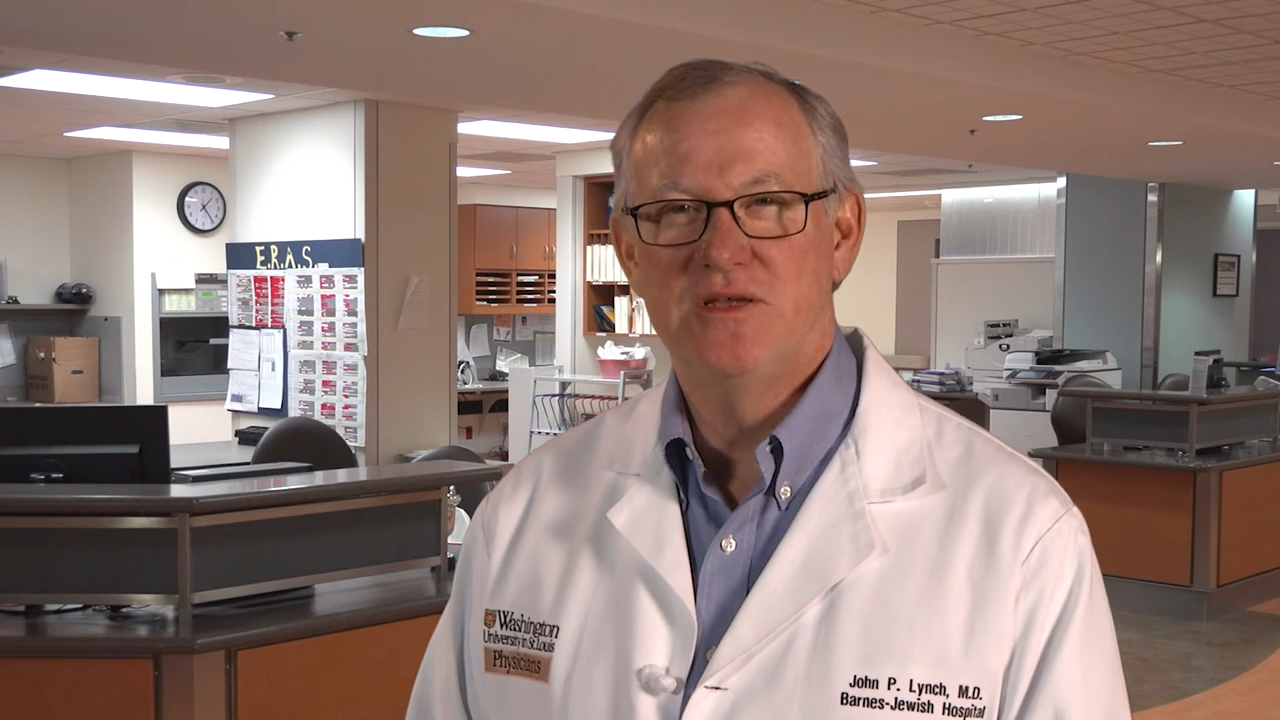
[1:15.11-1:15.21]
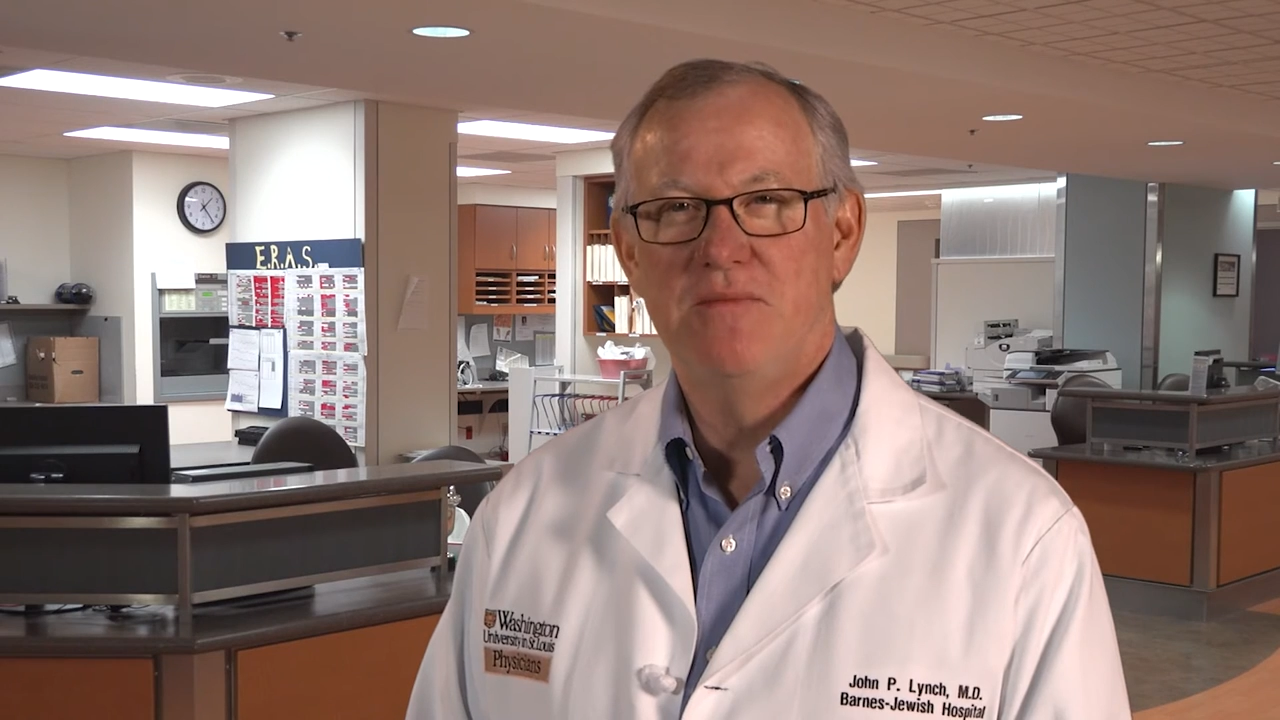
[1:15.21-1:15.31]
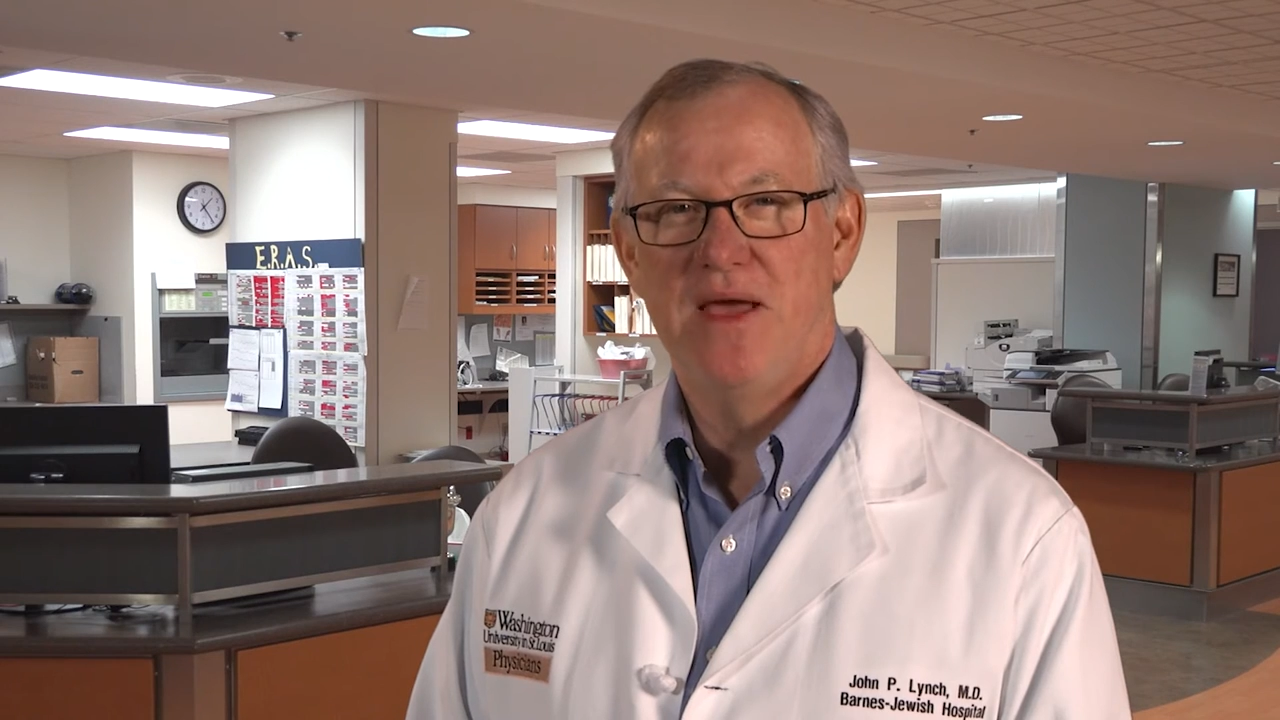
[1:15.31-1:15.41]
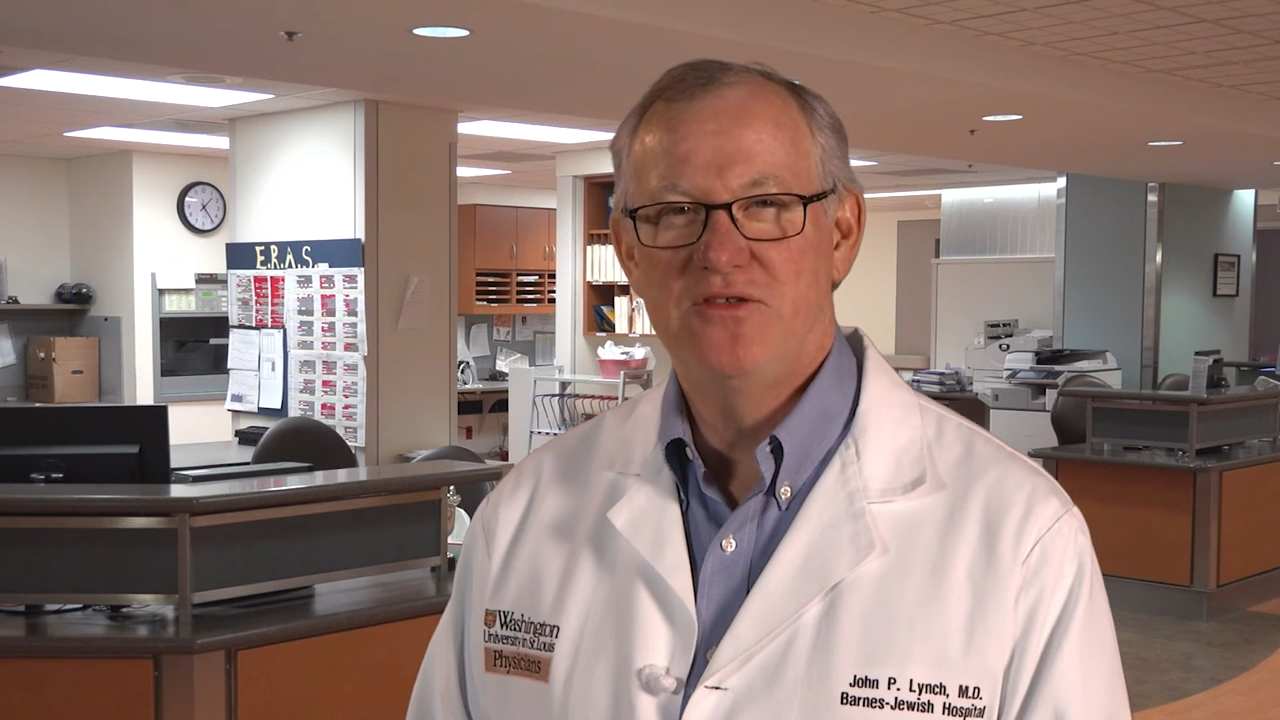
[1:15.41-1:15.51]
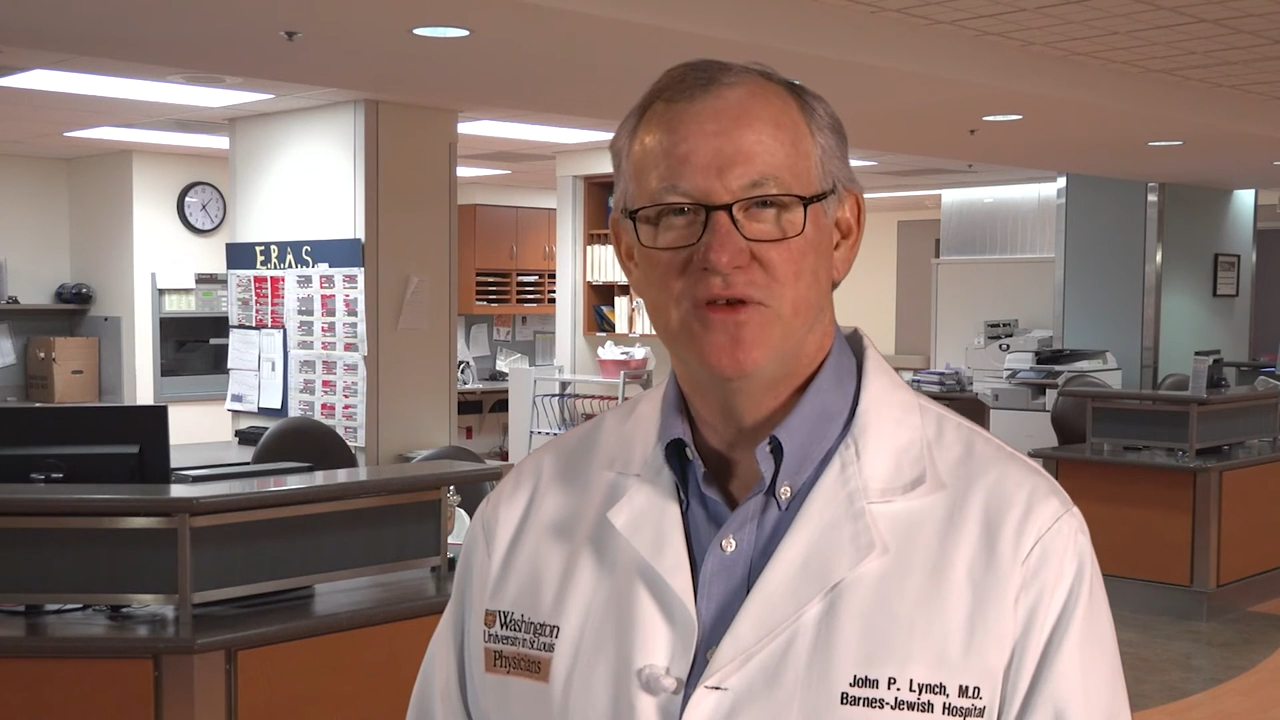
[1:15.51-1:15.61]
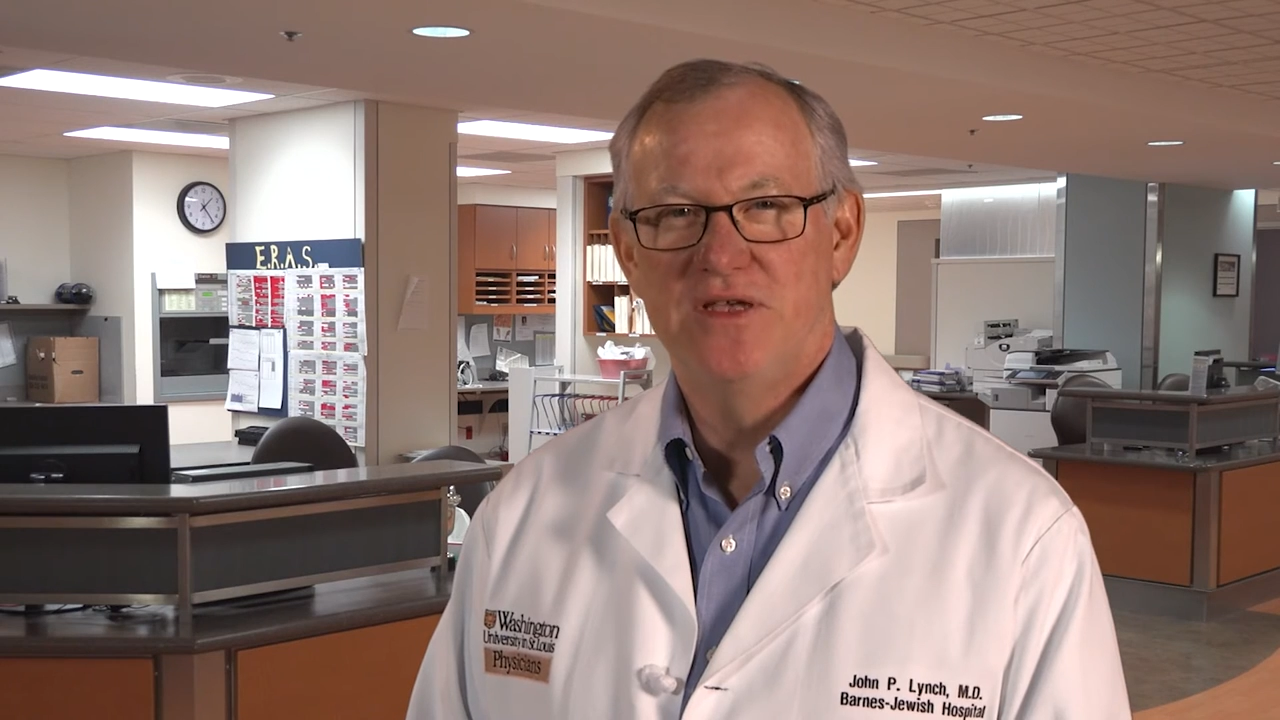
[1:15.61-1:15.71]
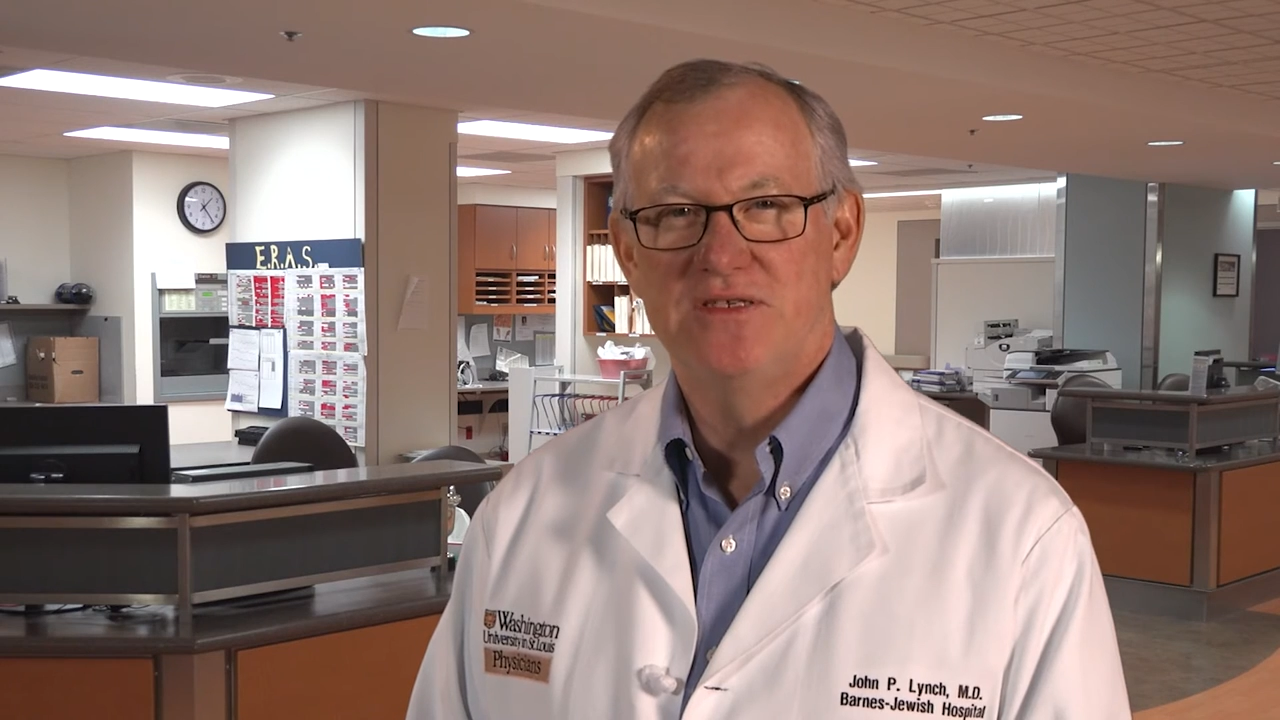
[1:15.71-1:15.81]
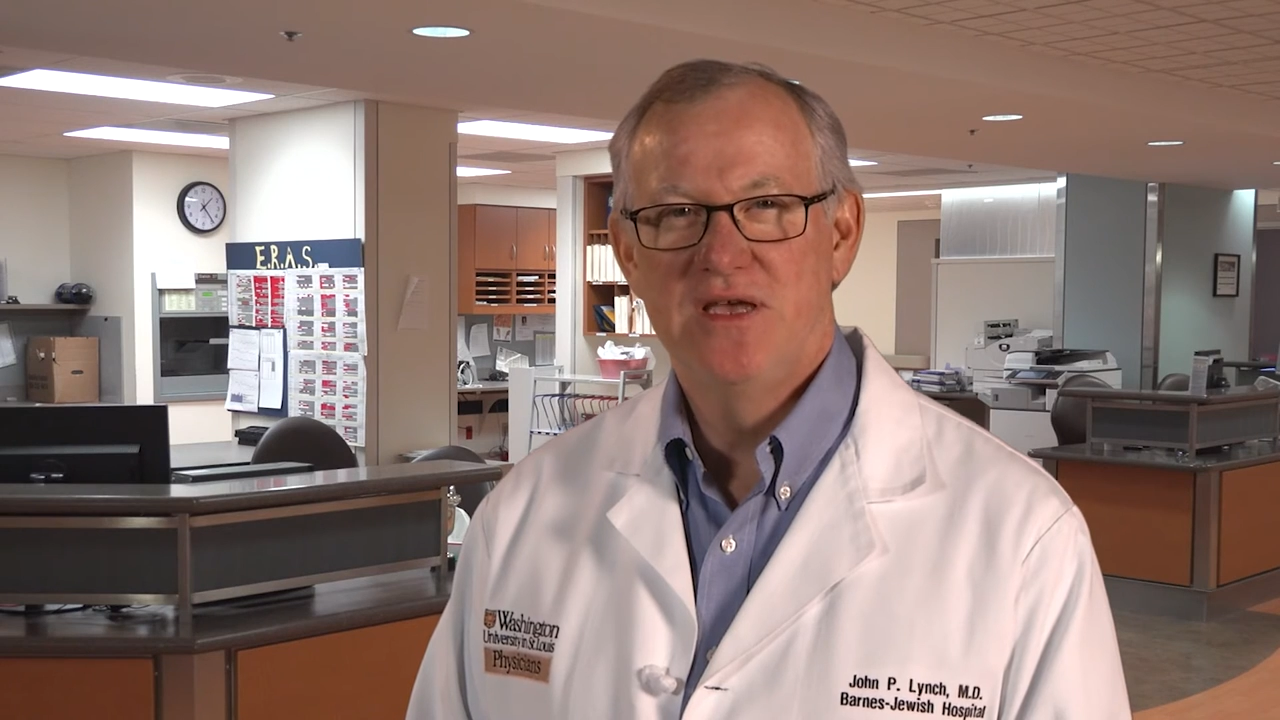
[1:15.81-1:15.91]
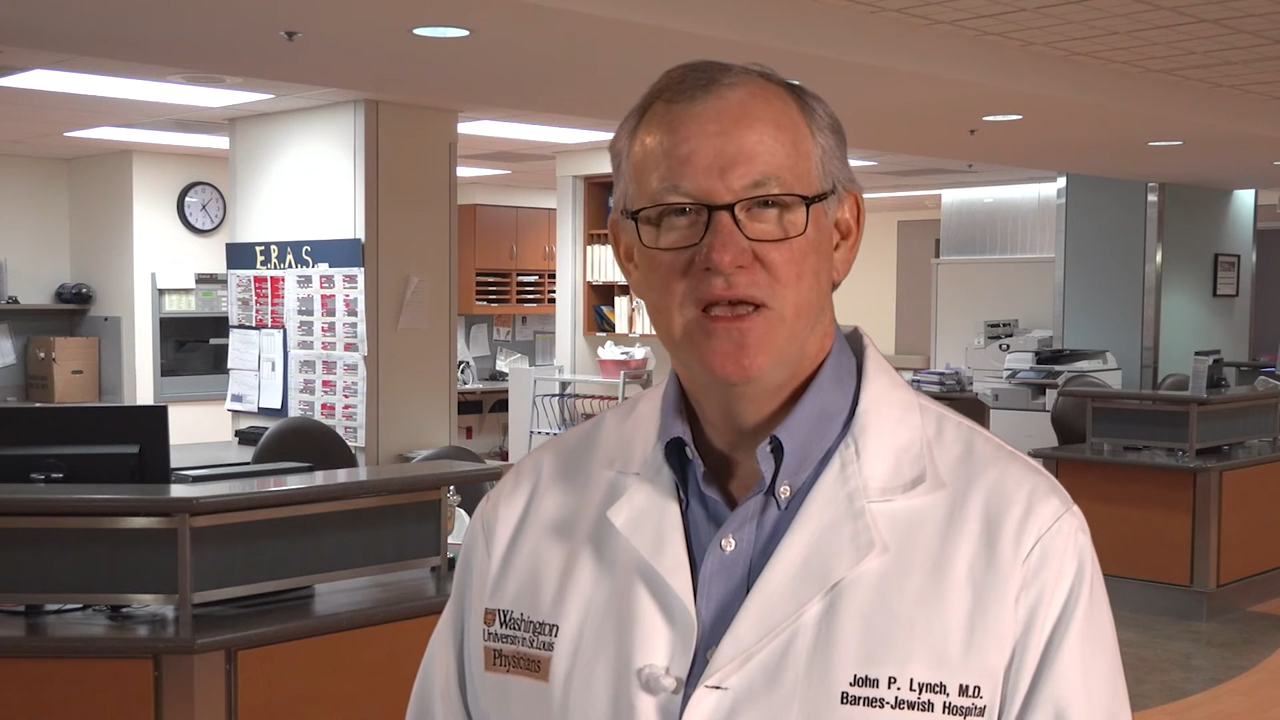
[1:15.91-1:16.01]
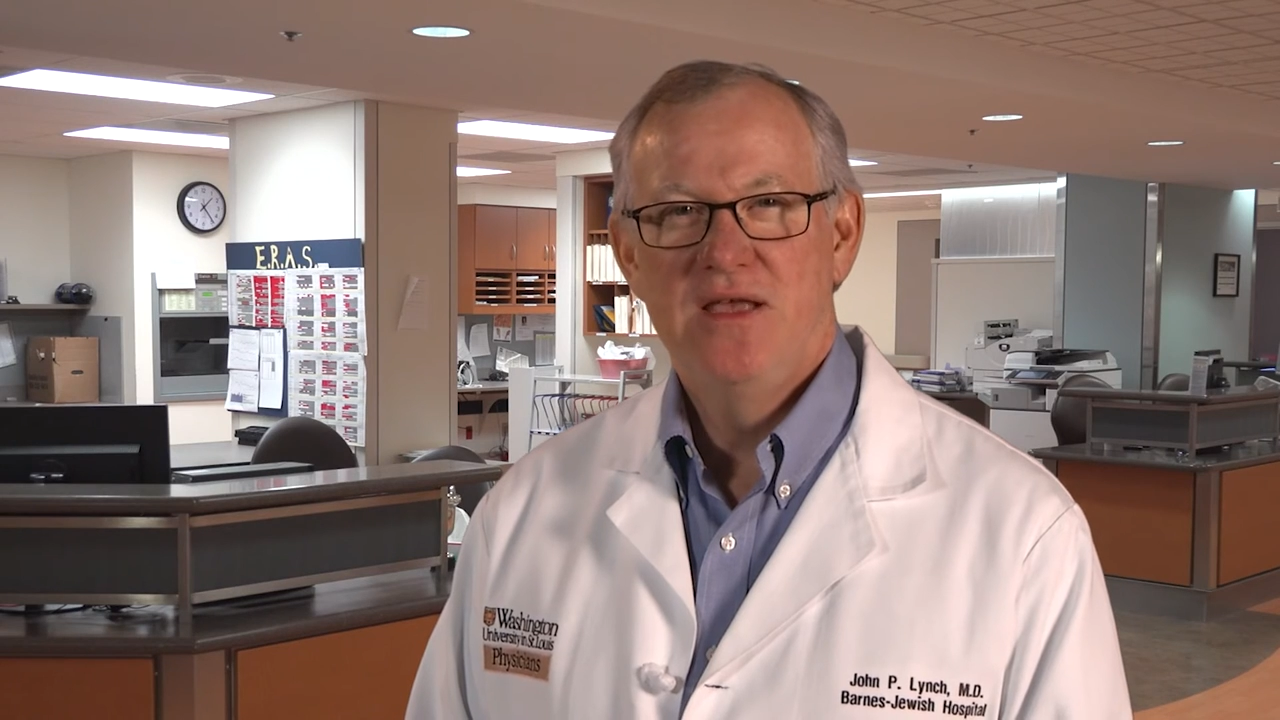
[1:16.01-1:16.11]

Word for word: and metrics